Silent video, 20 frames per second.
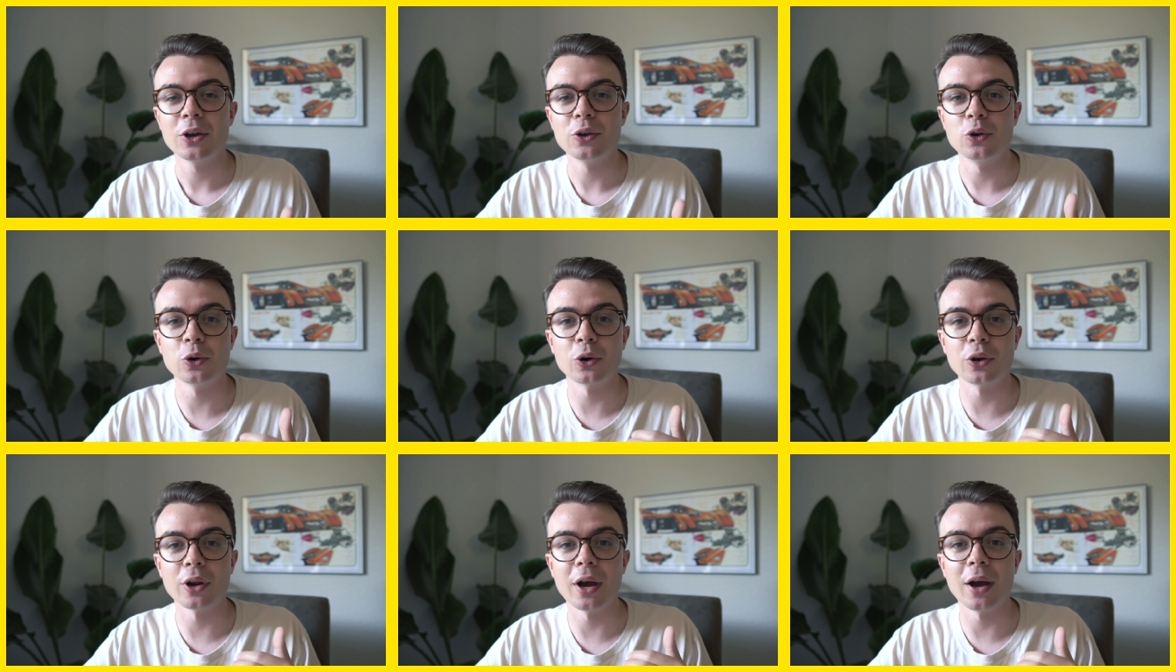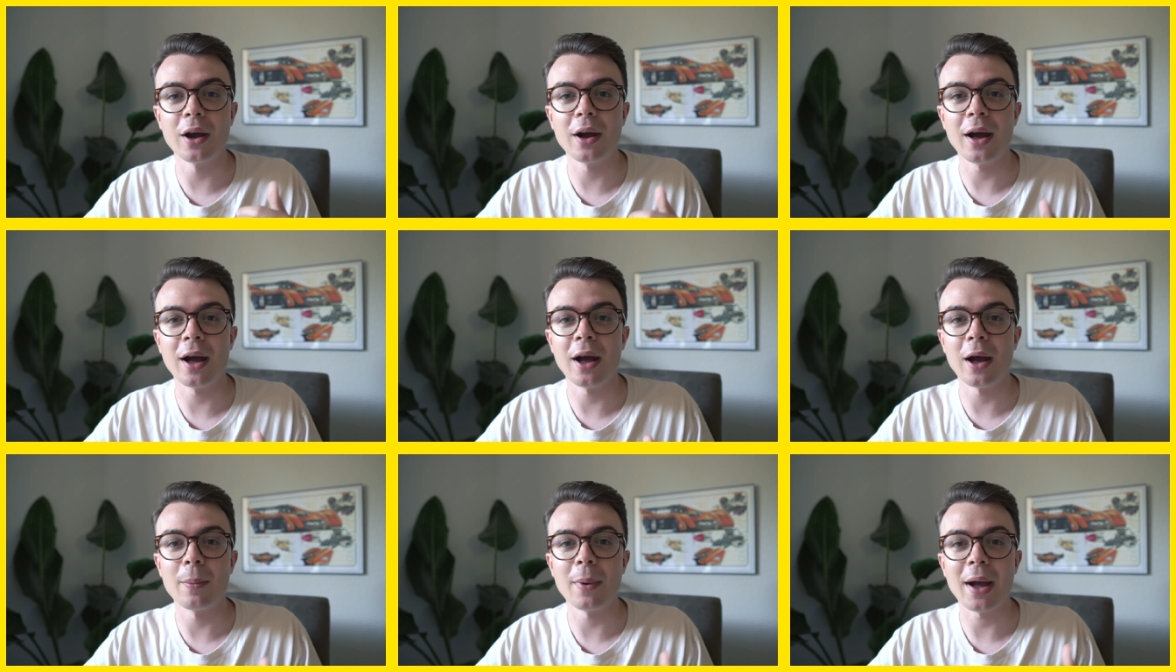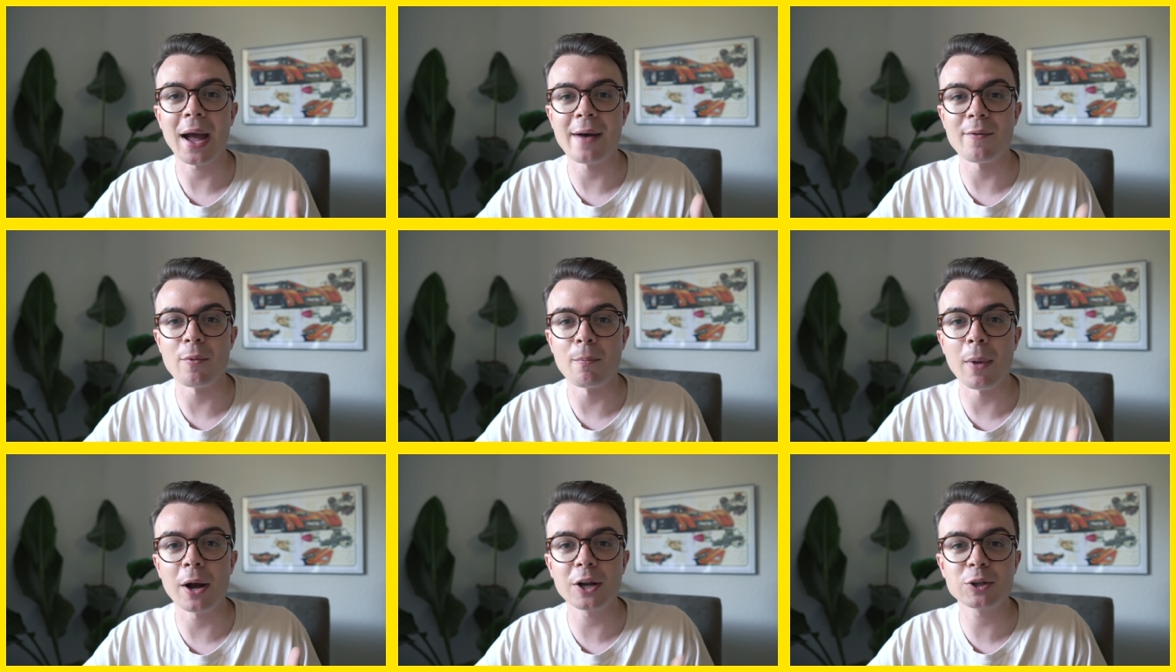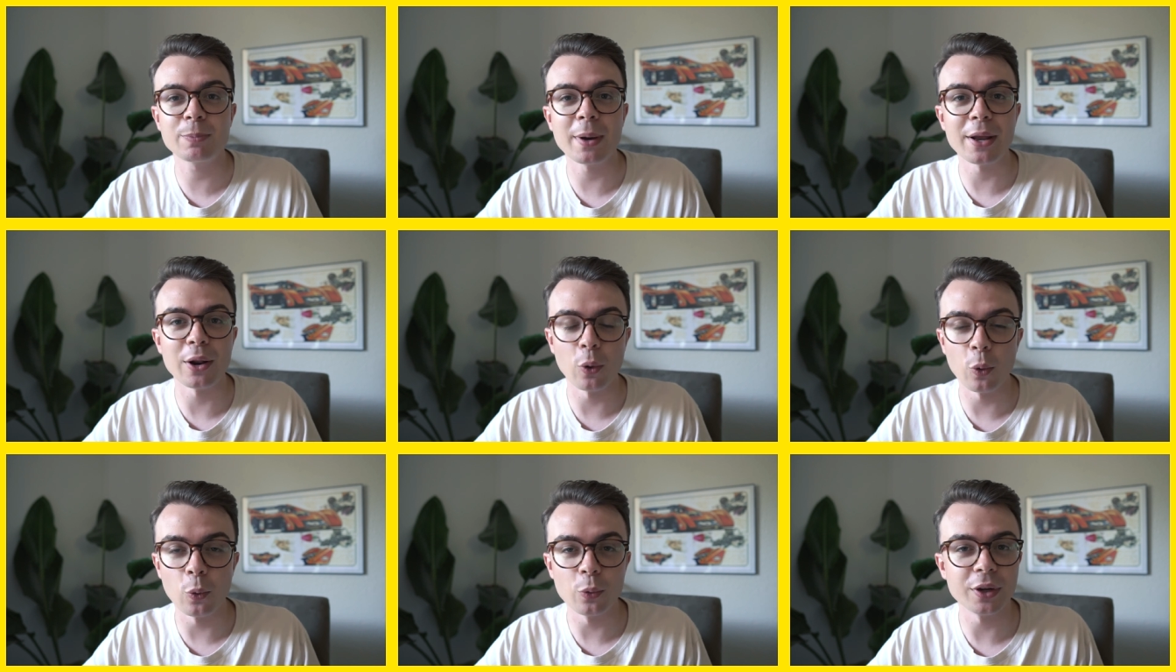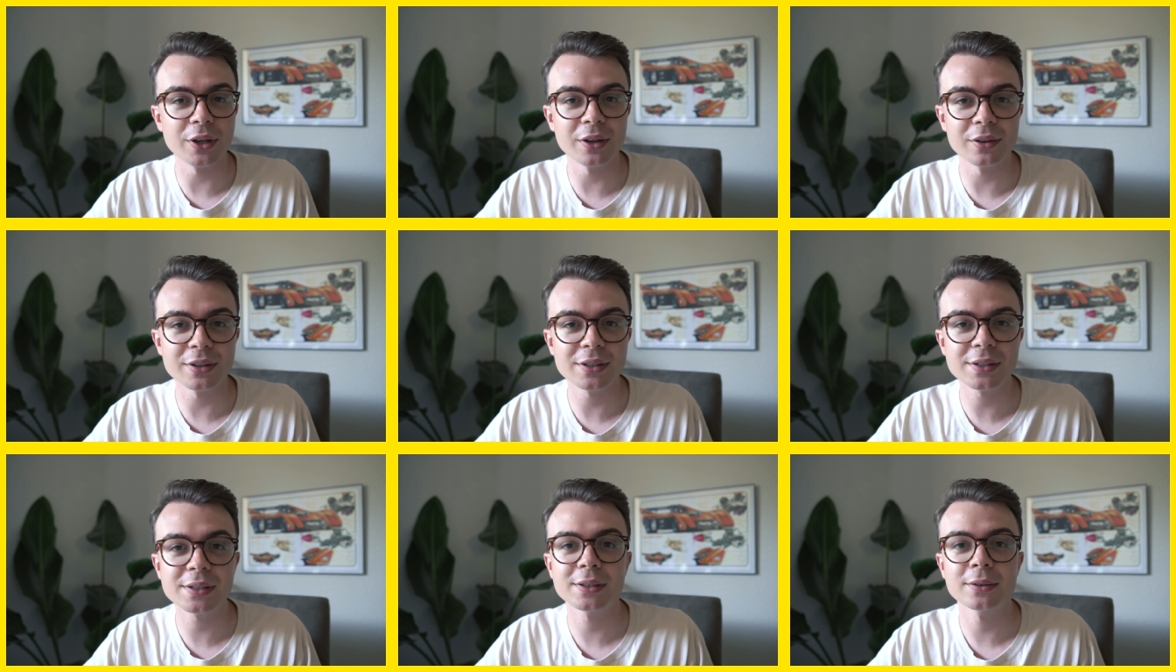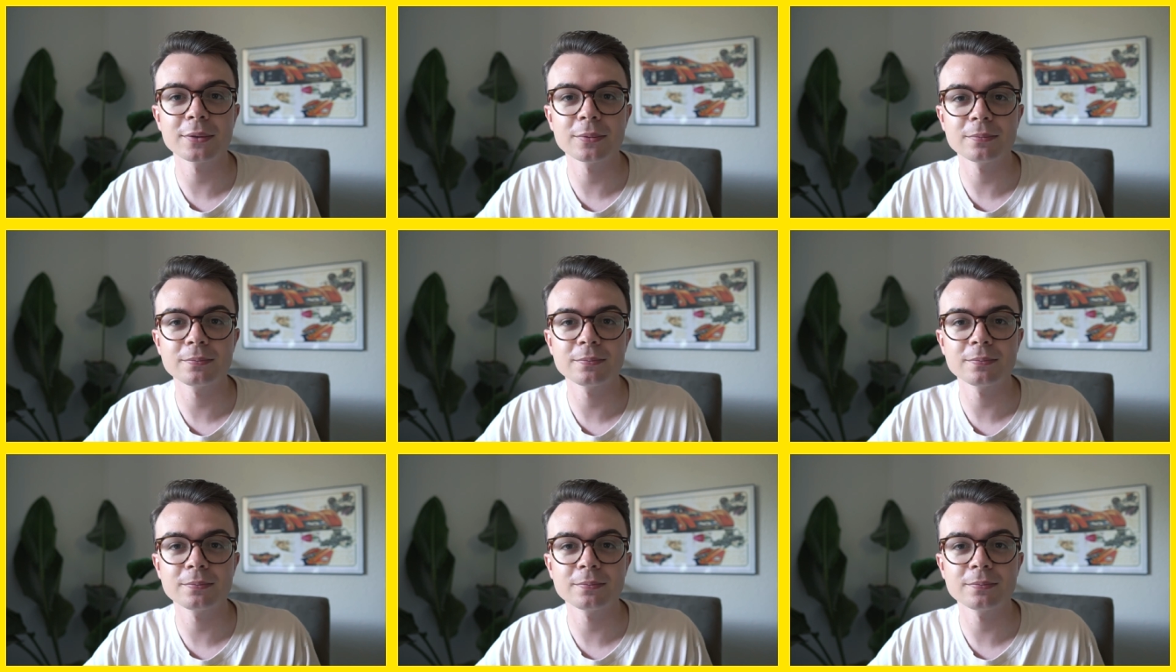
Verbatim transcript: you're going to have a much better audience.